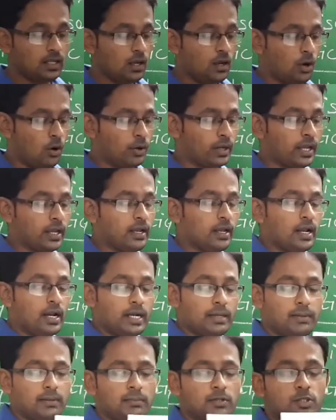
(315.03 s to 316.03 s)
Okay,
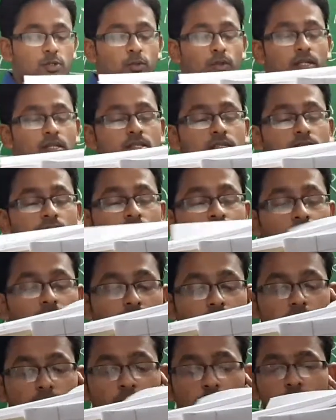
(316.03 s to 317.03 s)
remember students,
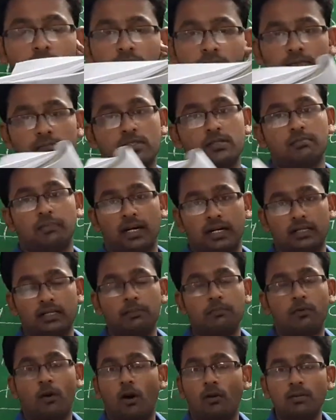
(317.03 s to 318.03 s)
the Muslims, but the
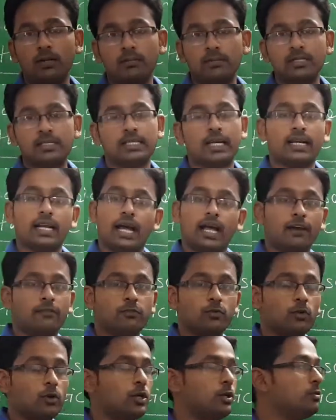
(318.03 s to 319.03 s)
problem is that I have
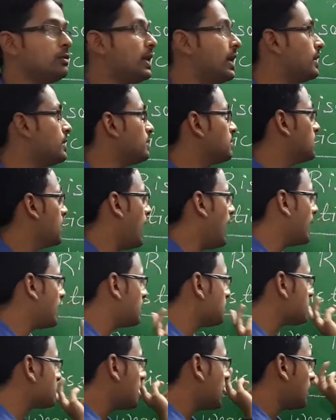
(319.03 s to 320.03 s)
told you that
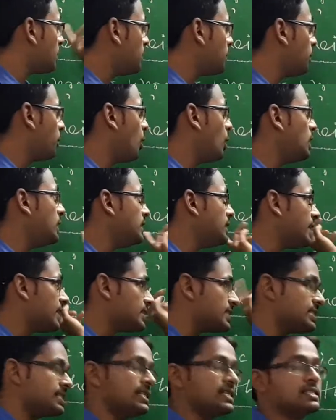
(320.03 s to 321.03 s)
Arabs are
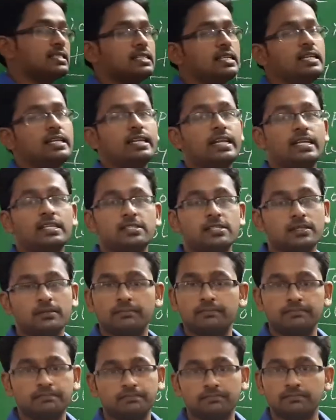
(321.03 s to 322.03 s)
polytheistics in nature.
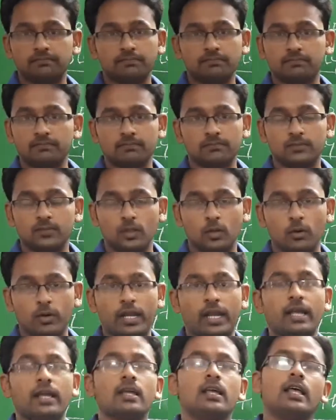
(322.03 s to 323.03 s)

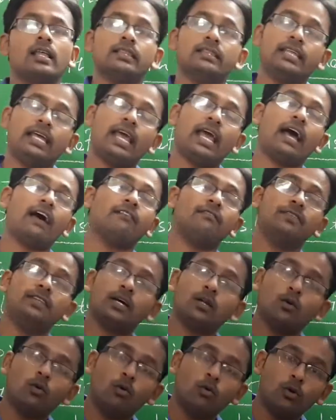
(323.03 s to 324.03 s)
Okay, they have
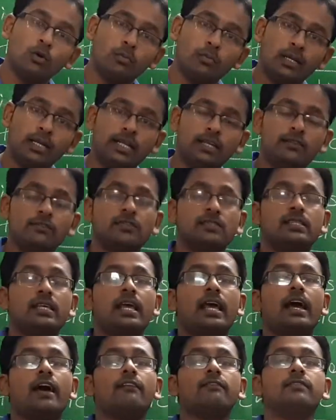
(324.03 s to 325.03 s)
their own beliefs, they
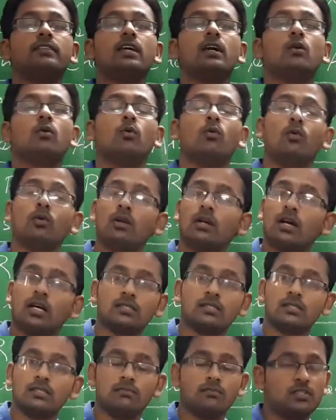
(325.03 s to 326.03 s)
have their own
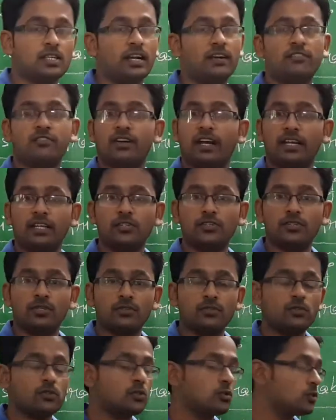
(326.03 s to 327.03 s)
customs and
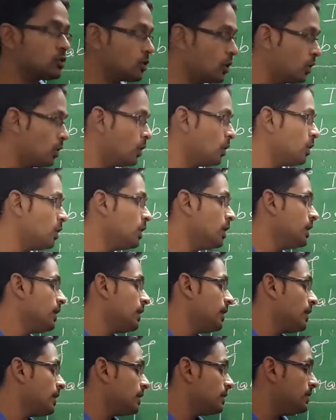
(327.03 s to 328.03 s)
traditions. So,
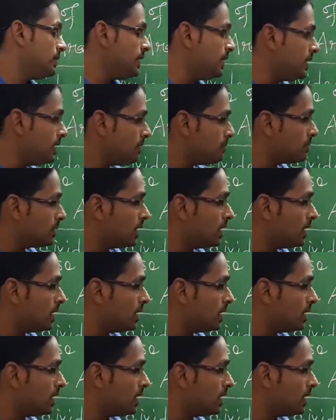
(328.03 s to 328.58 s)
the